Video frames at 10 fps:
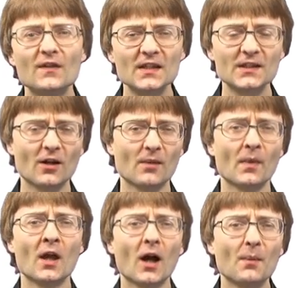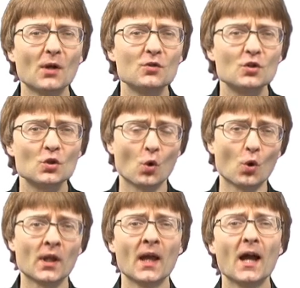This time I'm going to
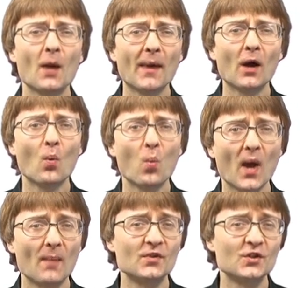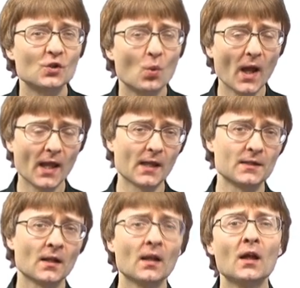talk about Web
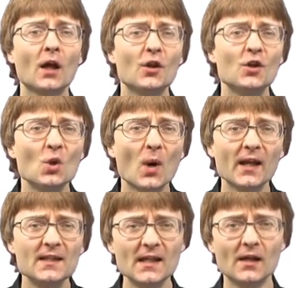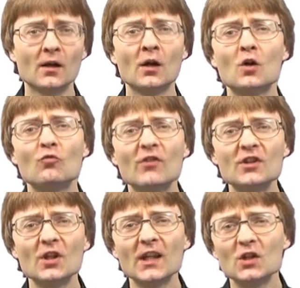Squared, a new idea
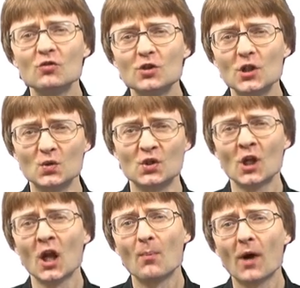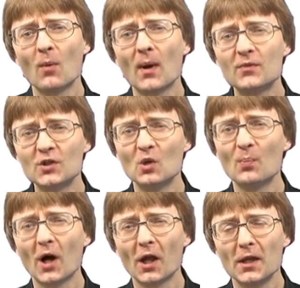recently introduced by Web 2
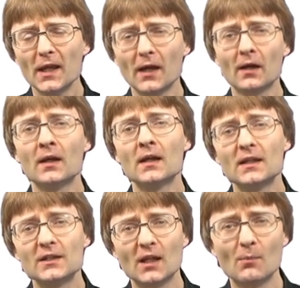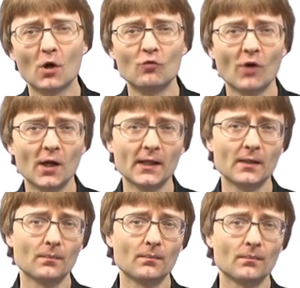pioneer Tim O'Reilly.